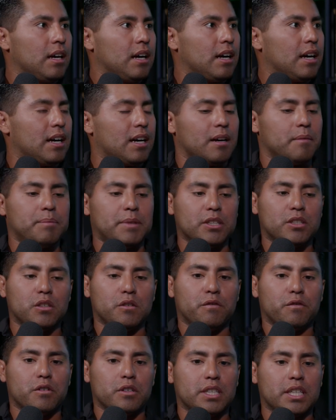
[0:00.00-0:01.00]
Thank you
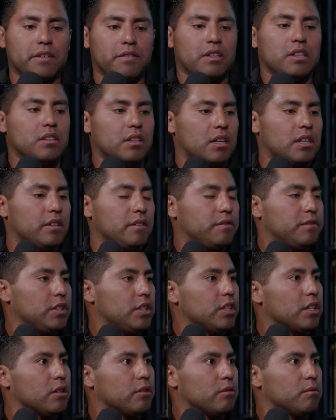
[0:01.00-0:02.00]
for giving a lot of
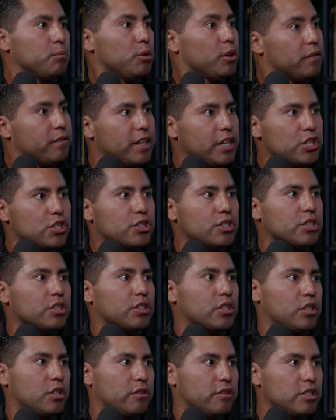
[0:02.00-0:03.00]
motivation,
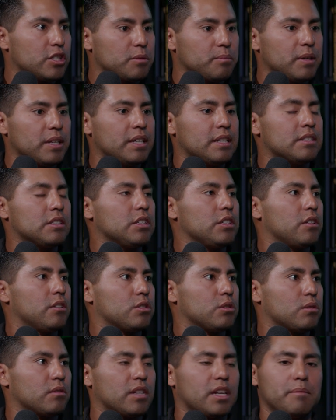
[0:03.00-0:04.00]
encouragement,
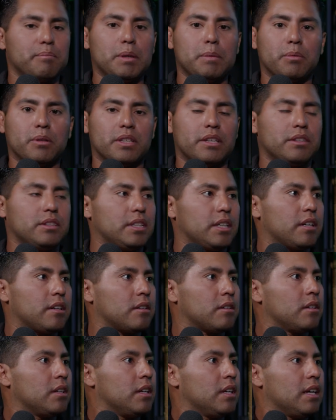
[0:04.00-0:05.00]
to a lot of people out
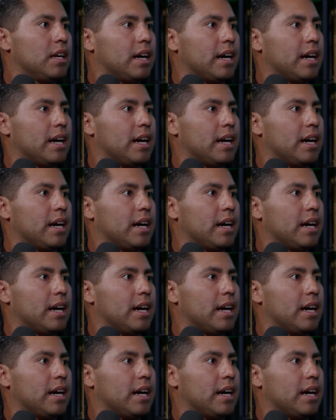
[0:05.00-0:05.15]
there. Yeah.